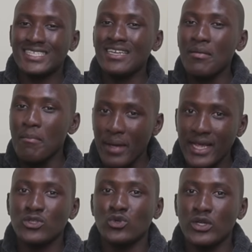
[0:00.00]
until
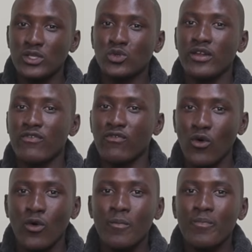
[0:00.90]
May
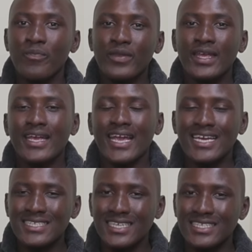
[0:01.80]
2024,
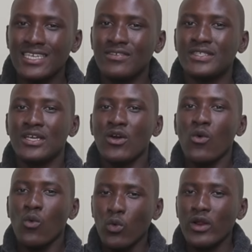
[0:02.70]
Kaizer Chiefs
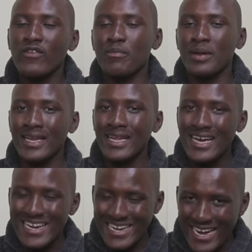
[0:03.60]
would have been
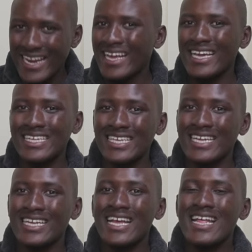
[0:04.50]

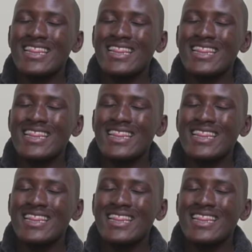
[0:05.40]
relegated.